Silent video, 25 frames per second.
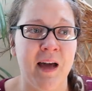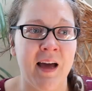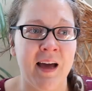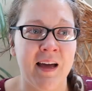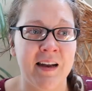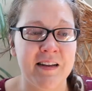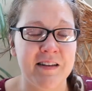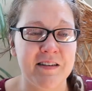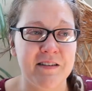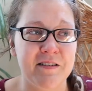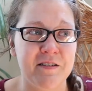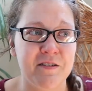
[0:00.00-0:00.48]

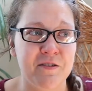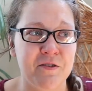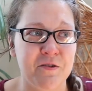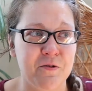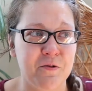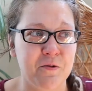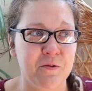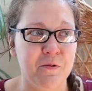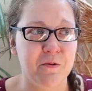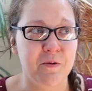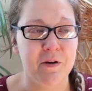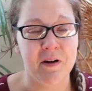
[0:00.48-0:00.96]
add it
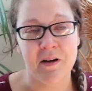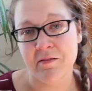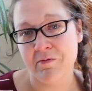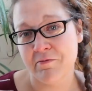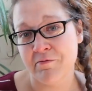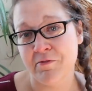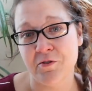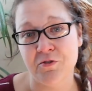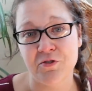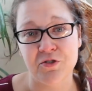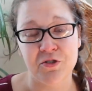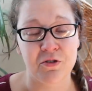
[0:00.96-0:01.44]
to a
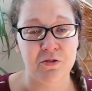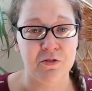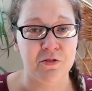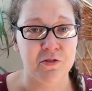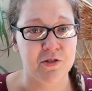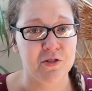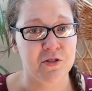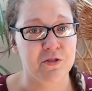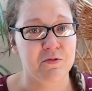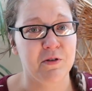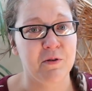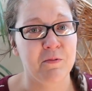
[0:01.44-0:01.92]
future
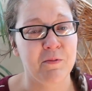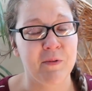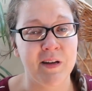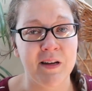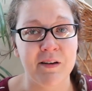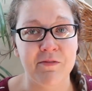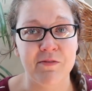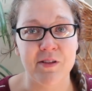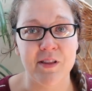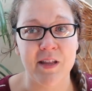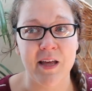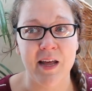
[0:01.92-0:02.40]
nursery
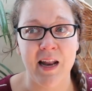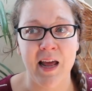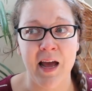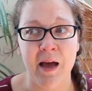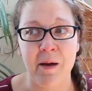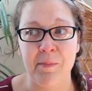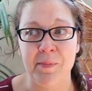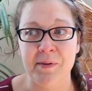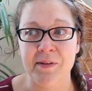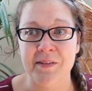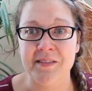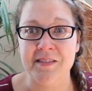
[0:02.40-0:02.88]
whenever that
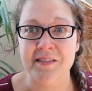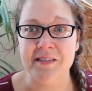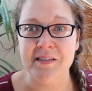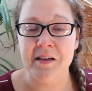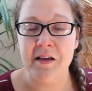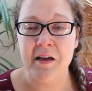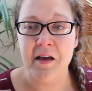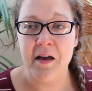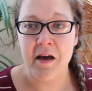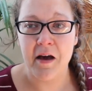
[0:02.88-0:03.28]
happens.